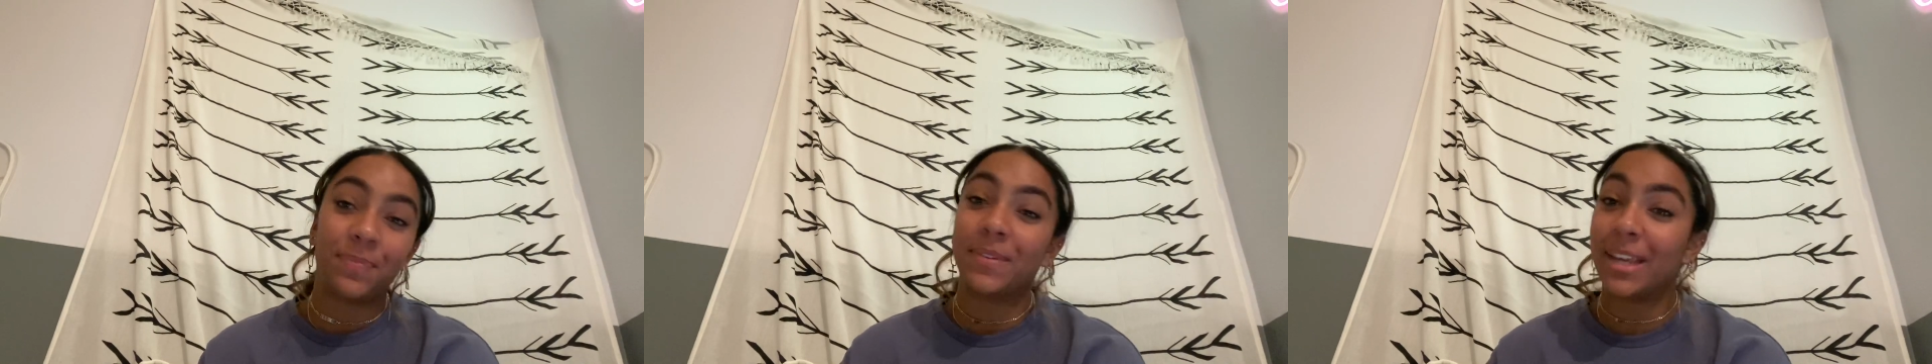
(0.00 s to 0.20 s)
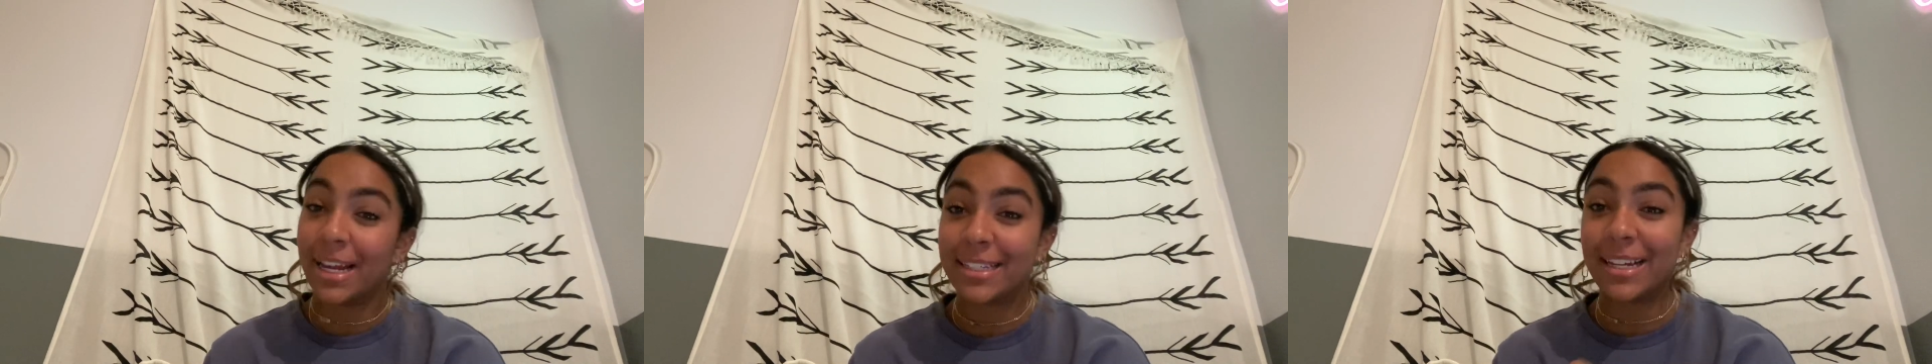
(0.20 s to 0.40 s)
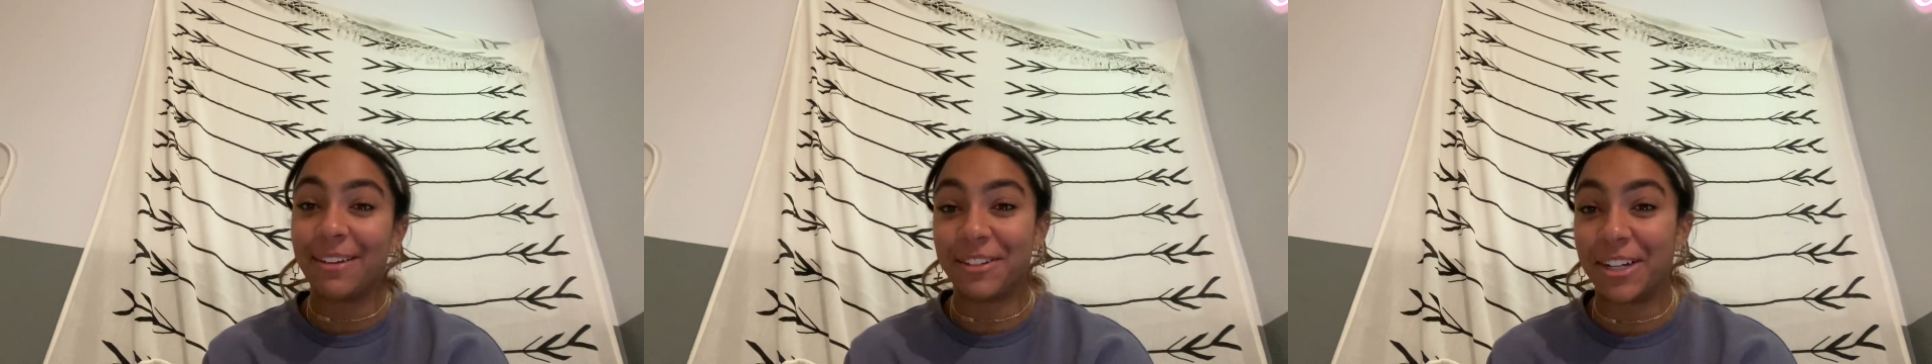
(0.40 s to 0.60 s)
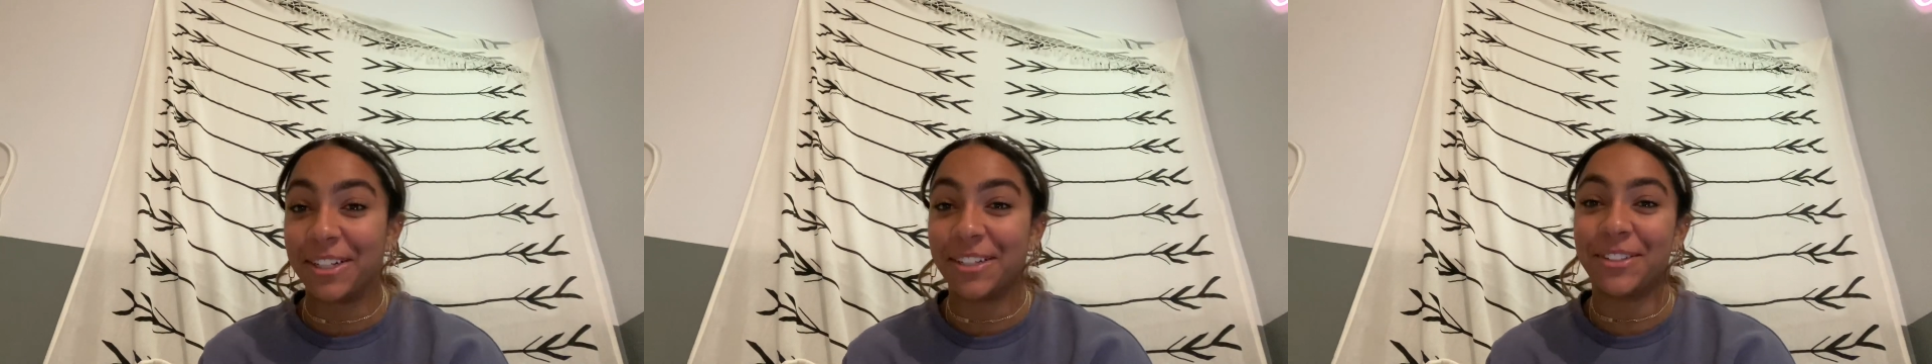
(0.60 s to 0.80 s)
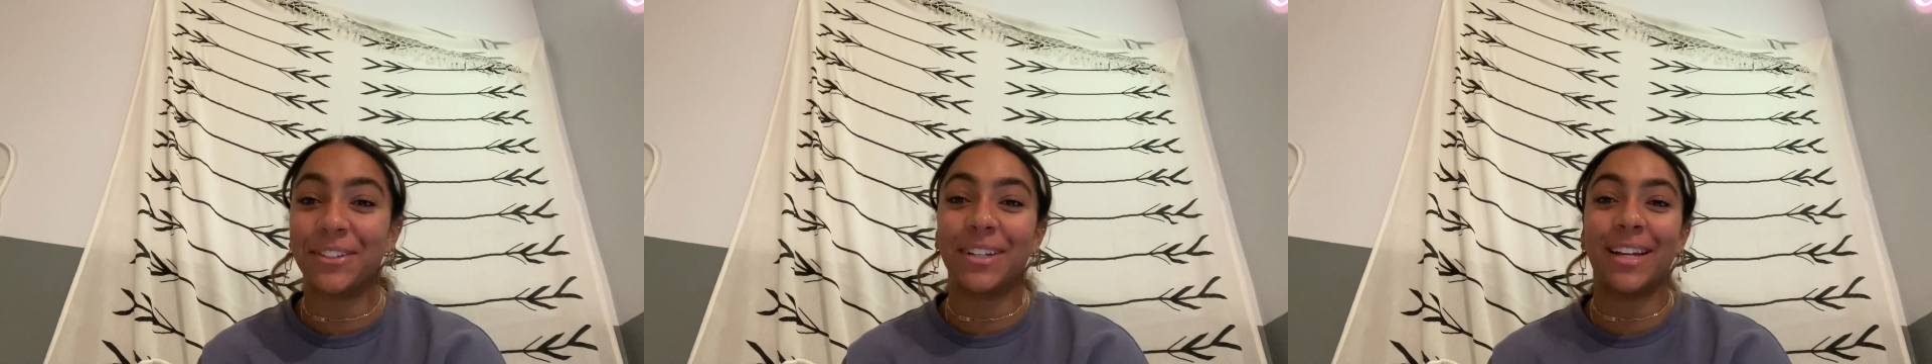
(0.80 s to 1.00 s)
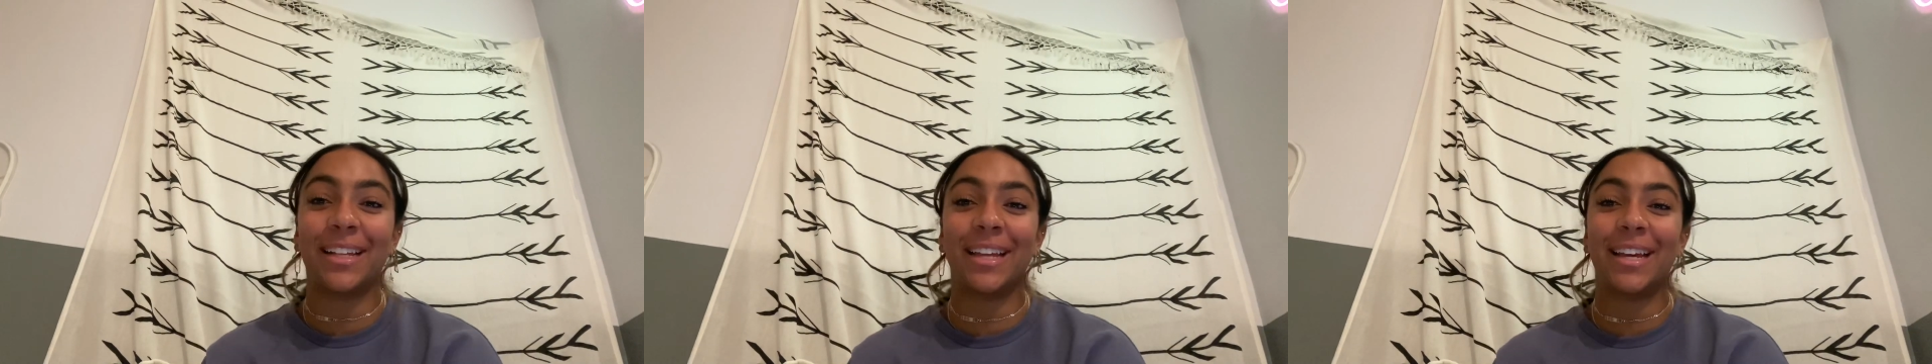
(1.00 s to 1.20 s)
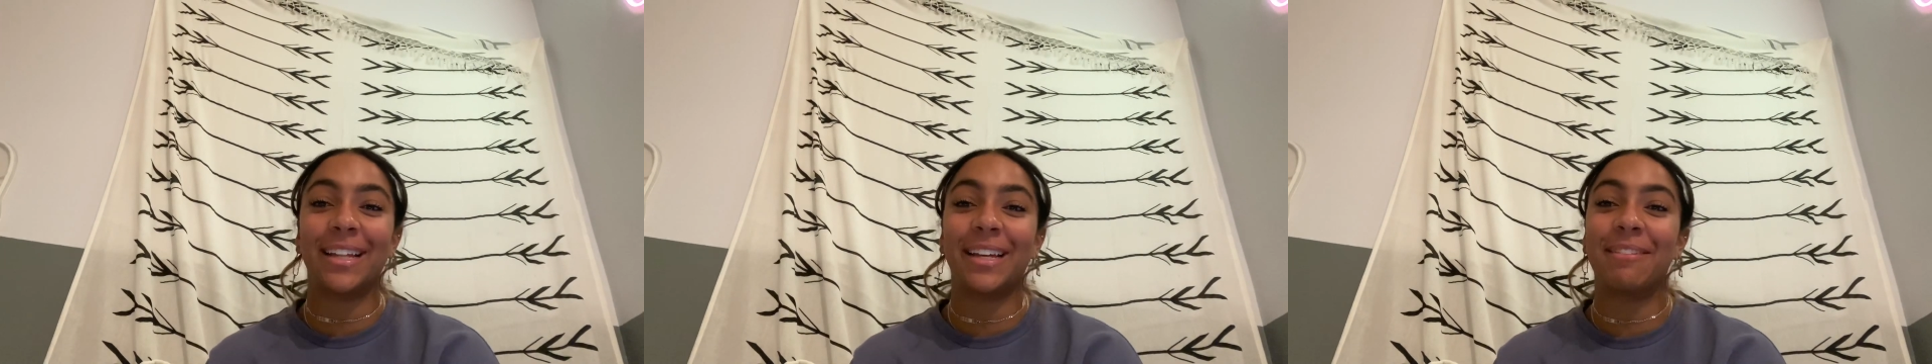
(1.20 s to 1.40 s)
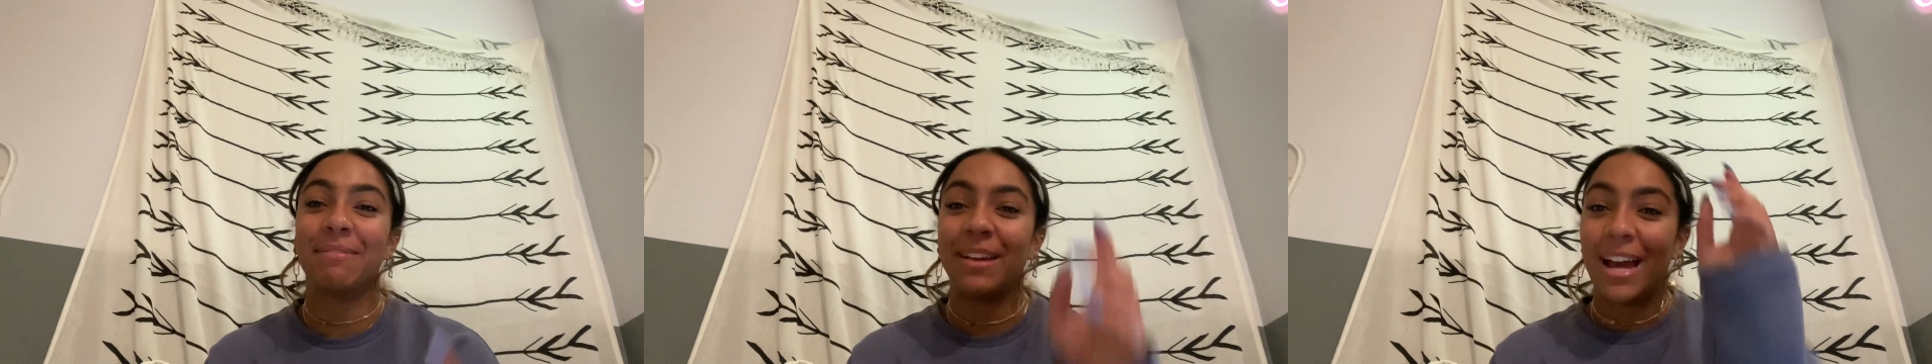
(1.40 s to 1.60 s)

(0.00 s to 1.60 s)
Yes, I've talked to Julian lately.